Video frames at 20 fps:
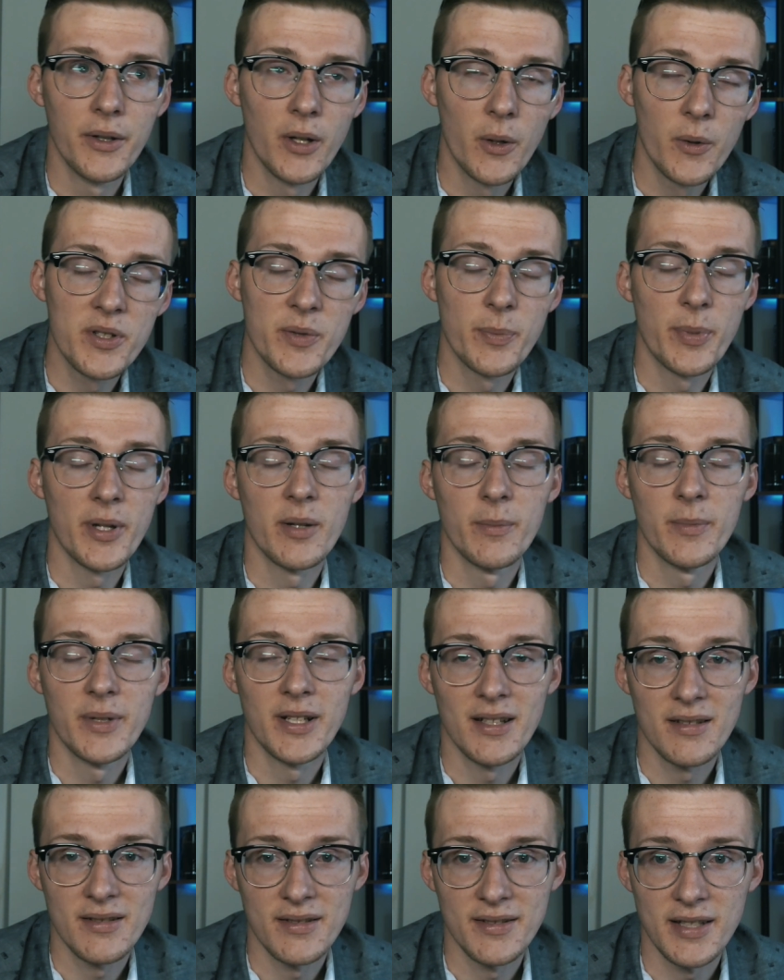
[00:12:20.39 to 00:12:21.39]
I know it's been
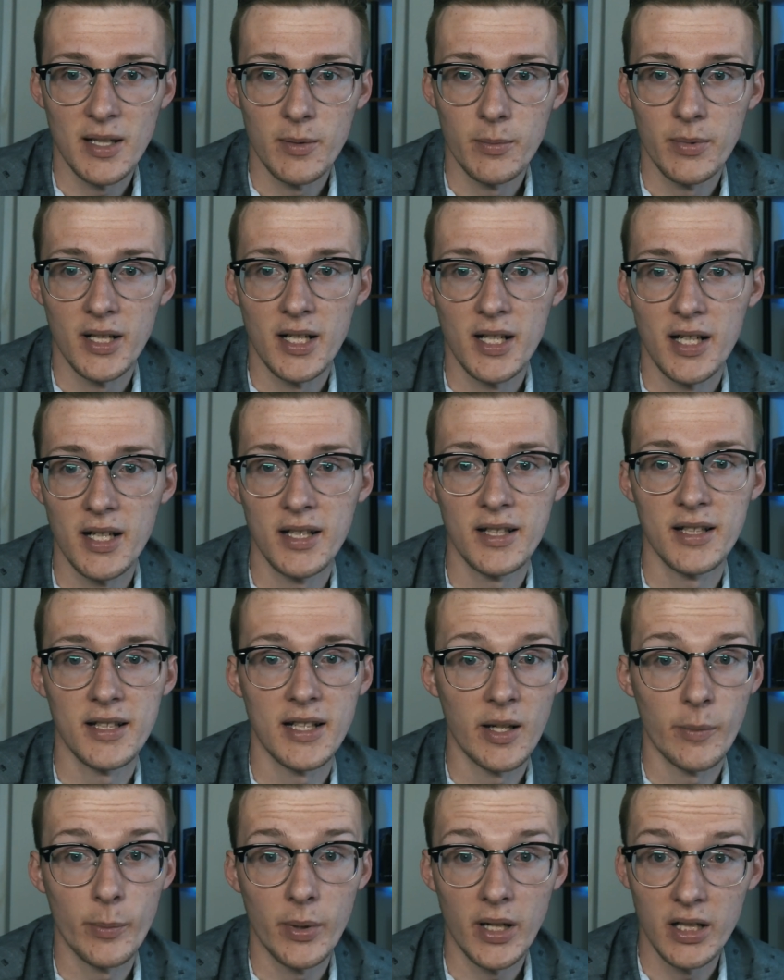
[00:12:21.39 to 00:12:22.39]
a minute since I've been
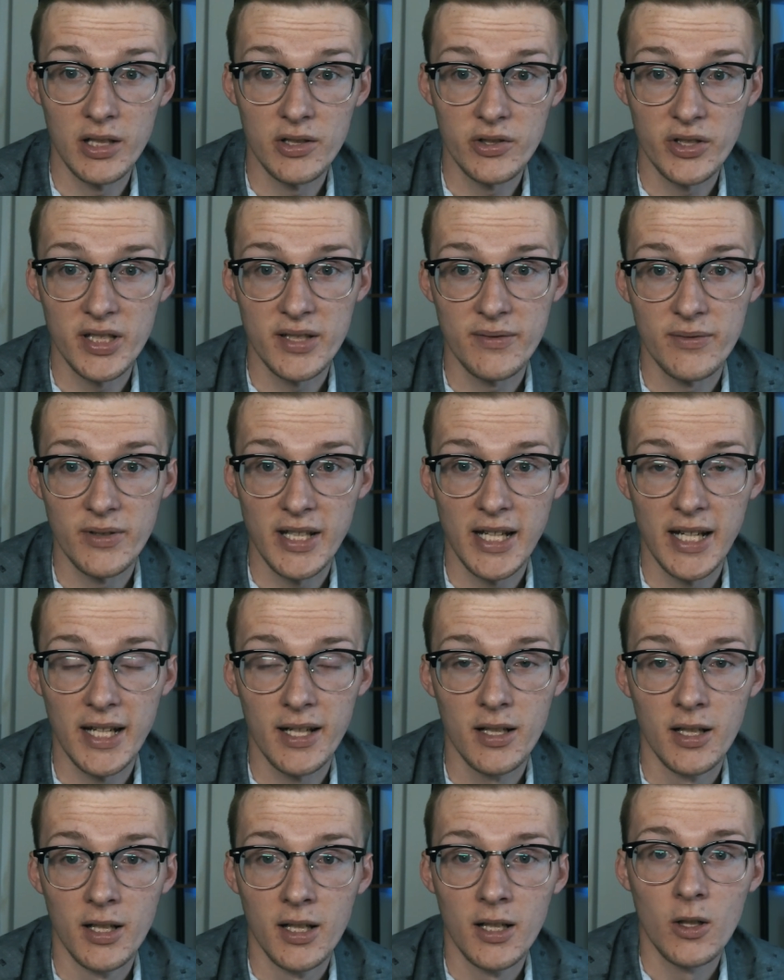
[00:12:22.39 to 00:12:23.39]
on, and I apologize for
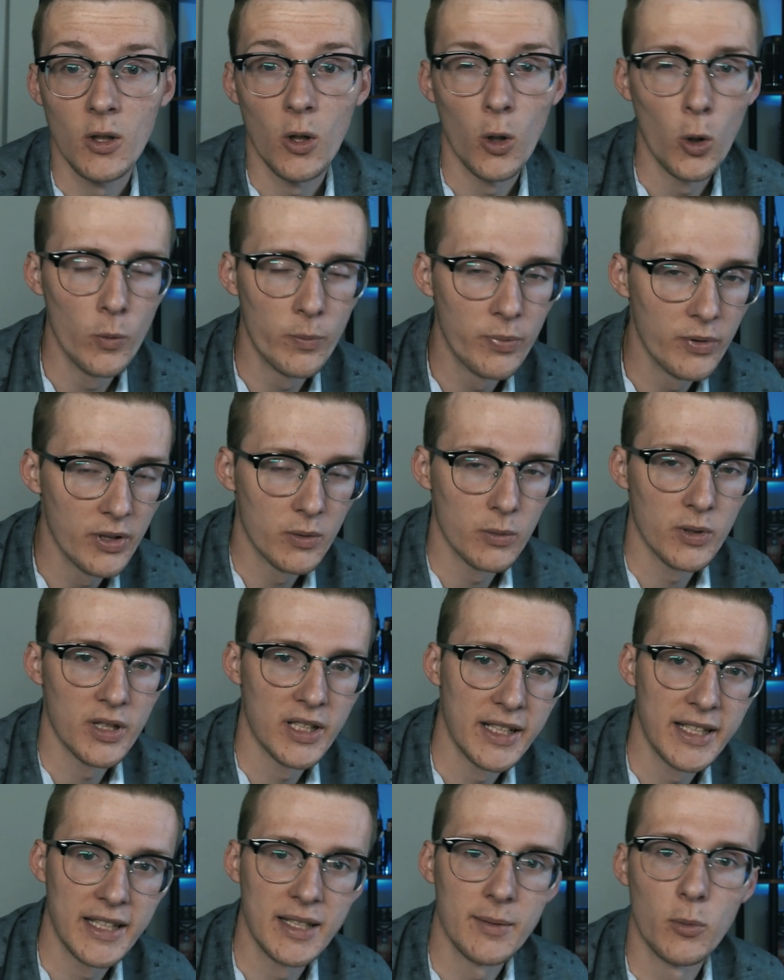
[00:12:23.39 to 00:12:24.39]
that. Hopefully
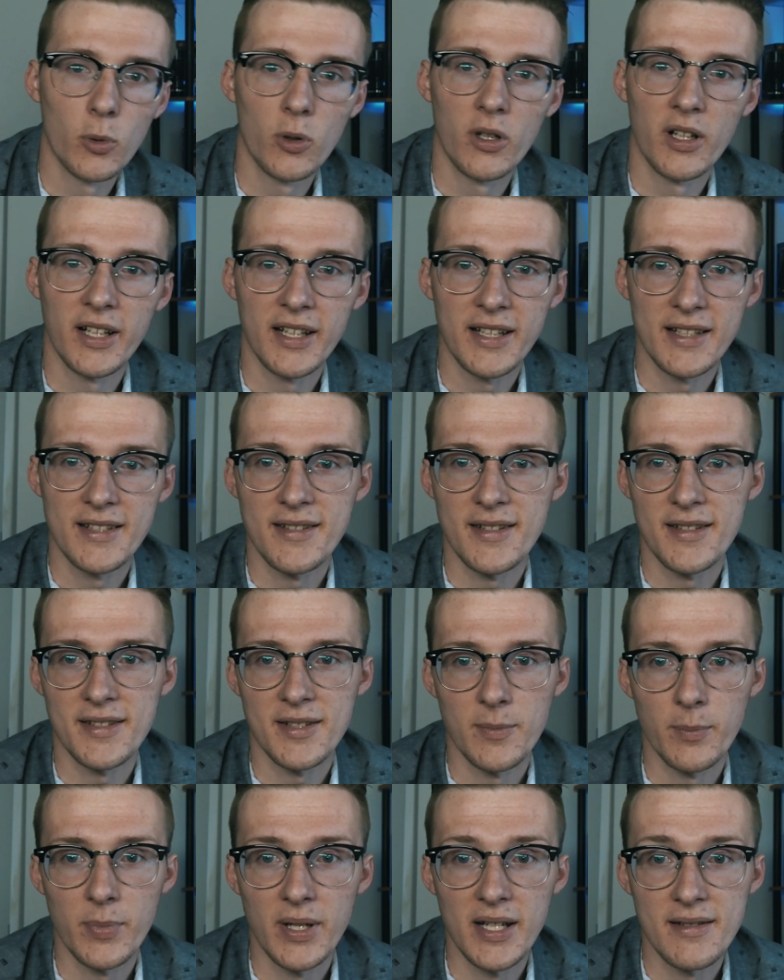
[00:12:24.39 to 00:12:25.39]
we're going to get more on a
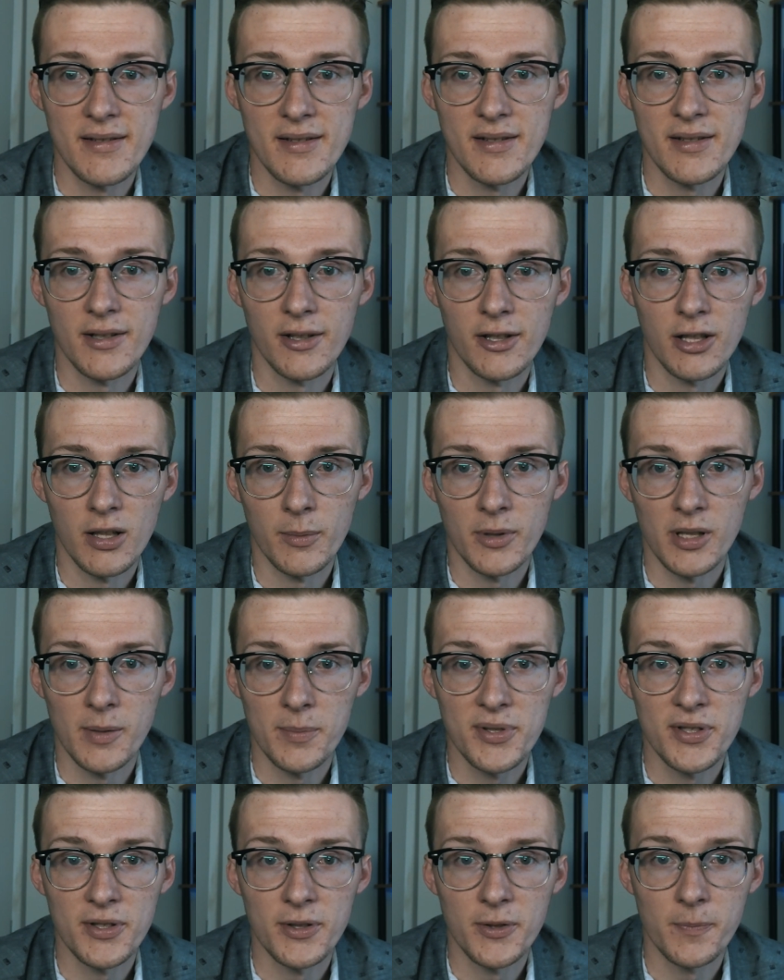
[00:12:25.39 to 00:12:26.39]
consistent basis here
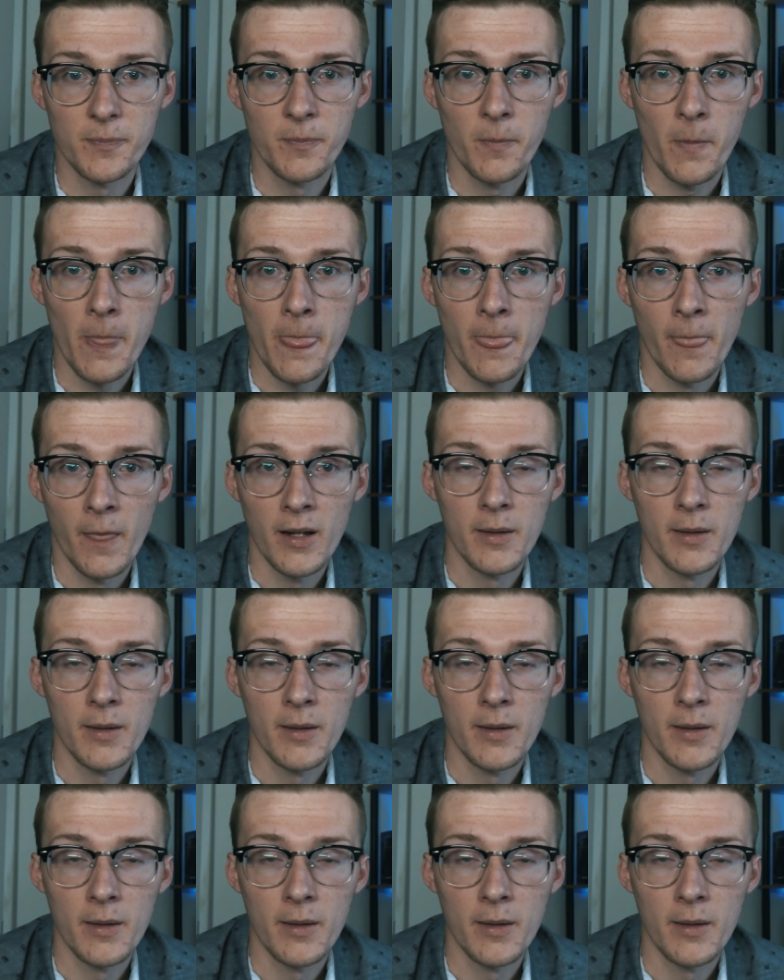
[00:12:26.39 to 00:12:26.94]
coming up soon.